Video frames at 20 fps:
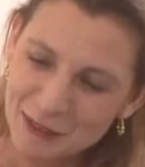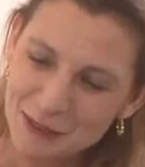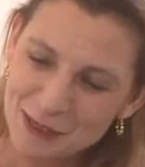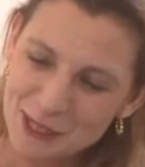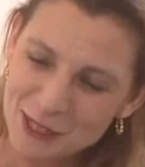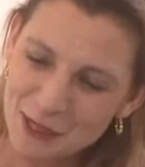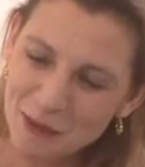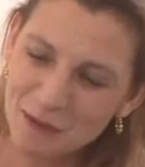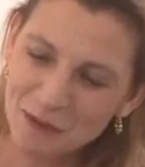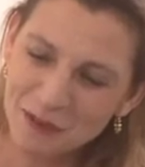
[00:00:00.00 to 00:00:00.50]

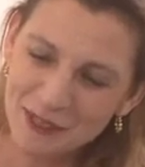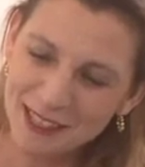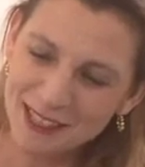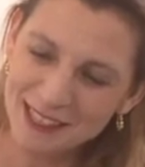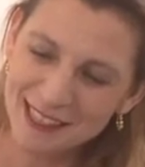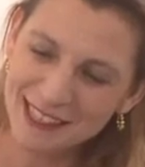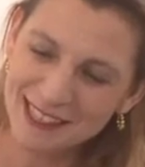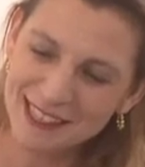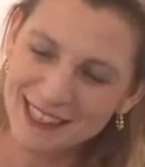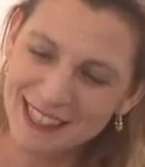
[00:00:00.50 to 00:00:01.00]
is
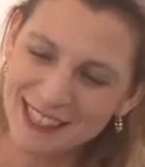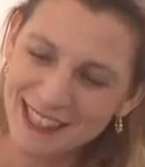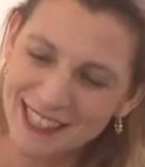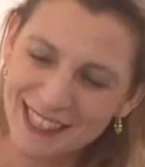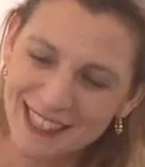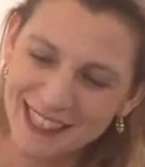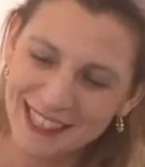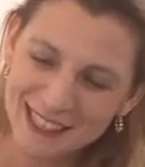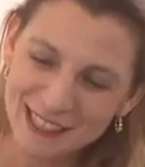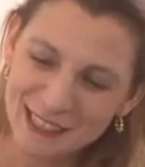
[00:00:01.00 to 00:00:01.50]
something
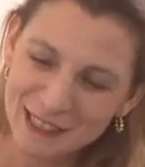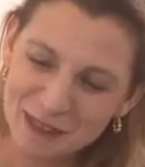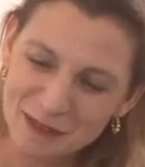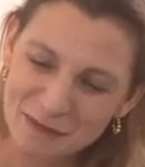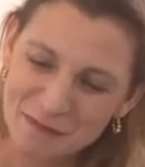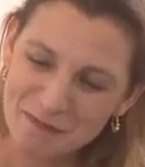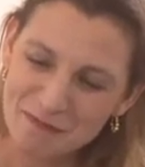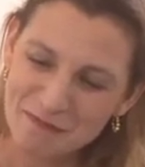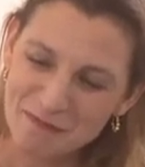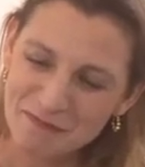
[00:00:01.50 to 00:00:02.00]

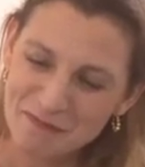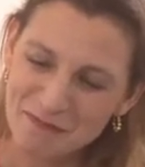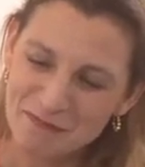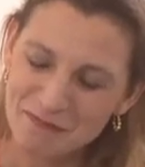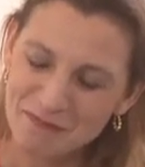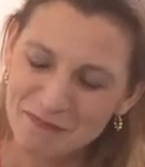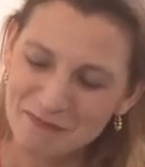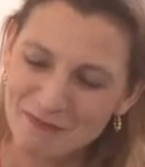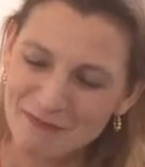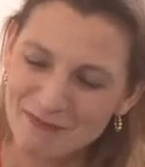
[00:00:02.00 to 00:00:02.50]

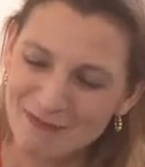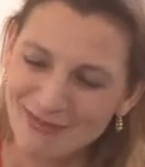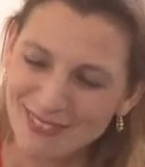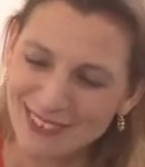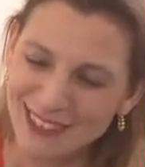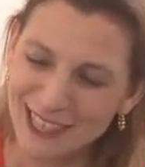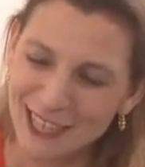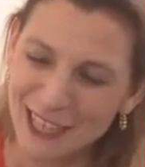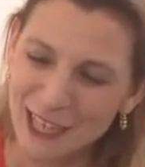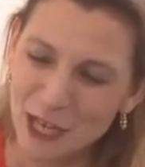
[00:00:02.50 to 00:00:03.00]

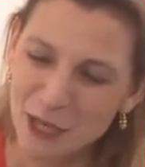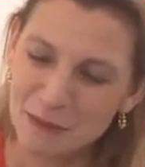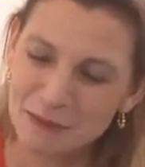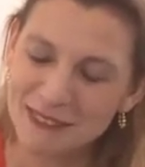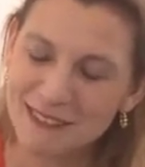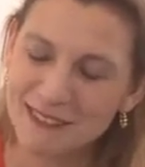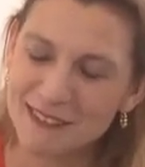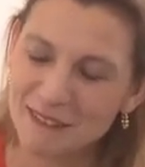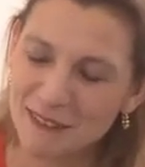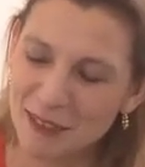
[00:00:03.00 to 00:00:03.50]
a
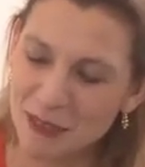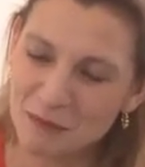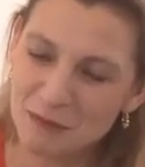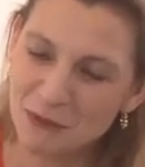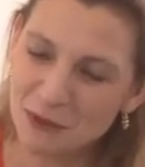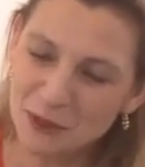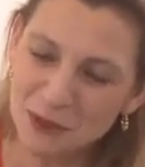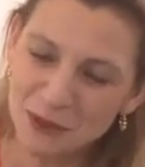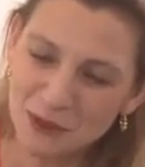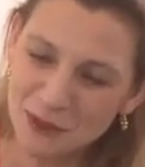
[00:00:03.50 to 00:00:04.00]
bit
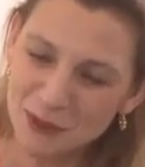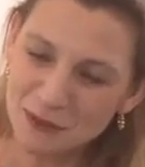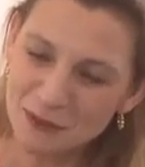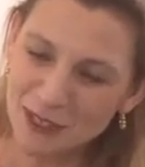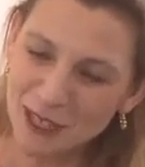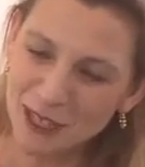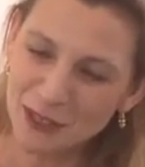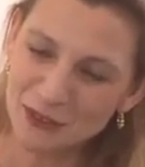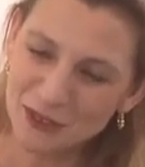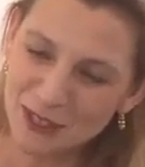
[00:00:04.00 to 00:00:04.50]

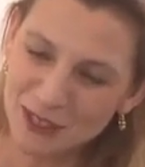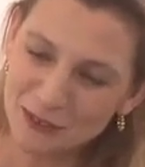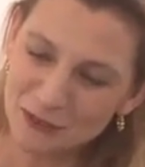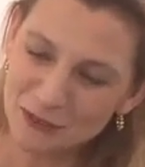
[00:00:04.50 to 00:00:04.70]
intemporal, out